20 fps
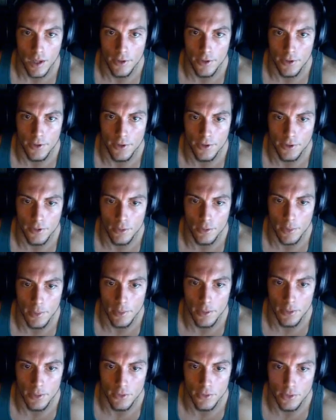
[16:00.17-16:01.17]
thing to remember
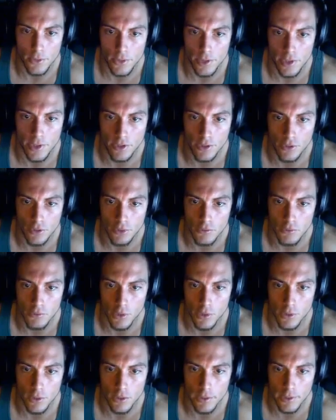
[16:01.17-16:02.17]
is when you get too low
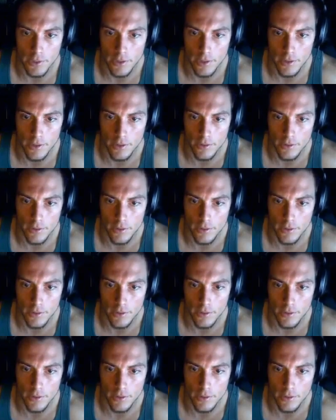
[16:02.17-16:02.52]
on mana